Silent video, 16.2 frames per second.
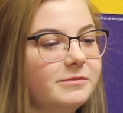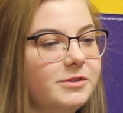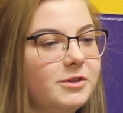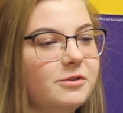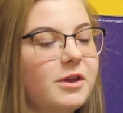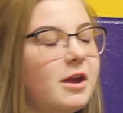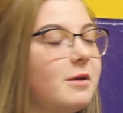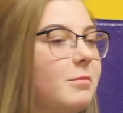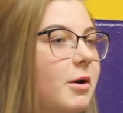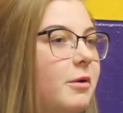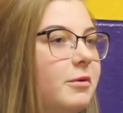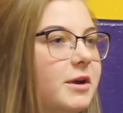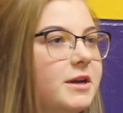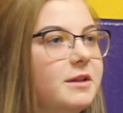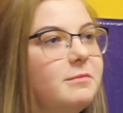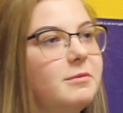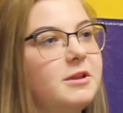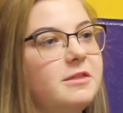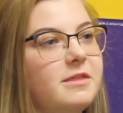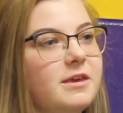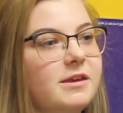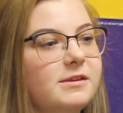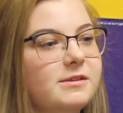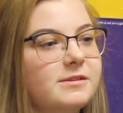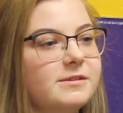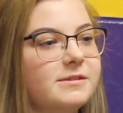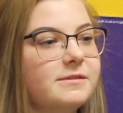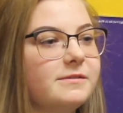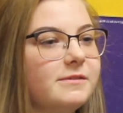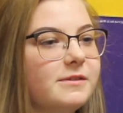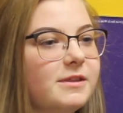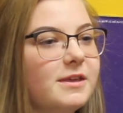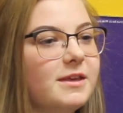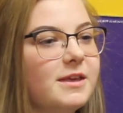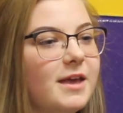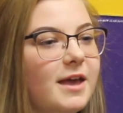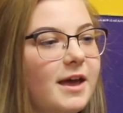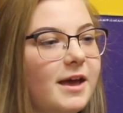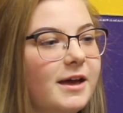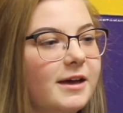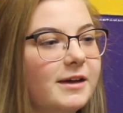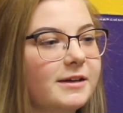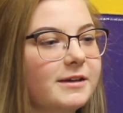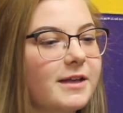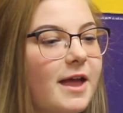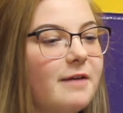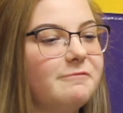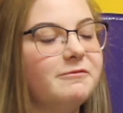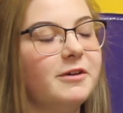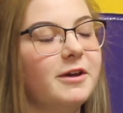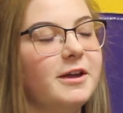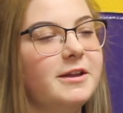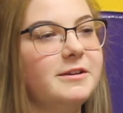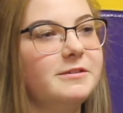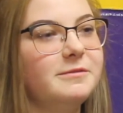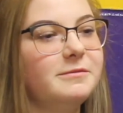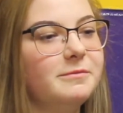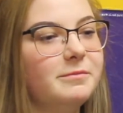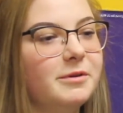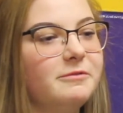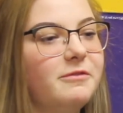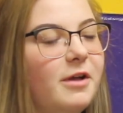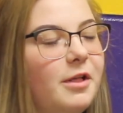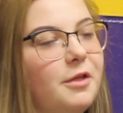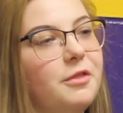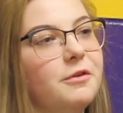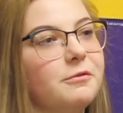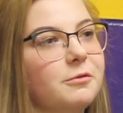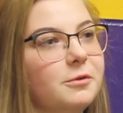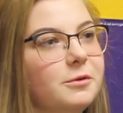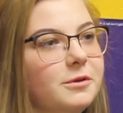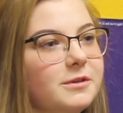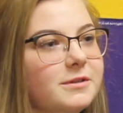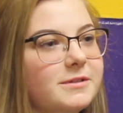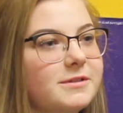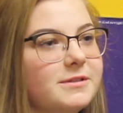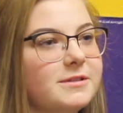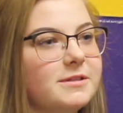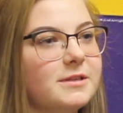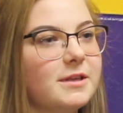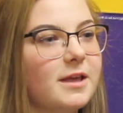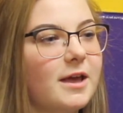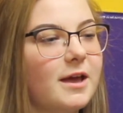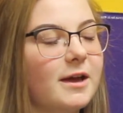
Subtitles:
Don't care about what anybody thinks. Have fun, but follow the rules.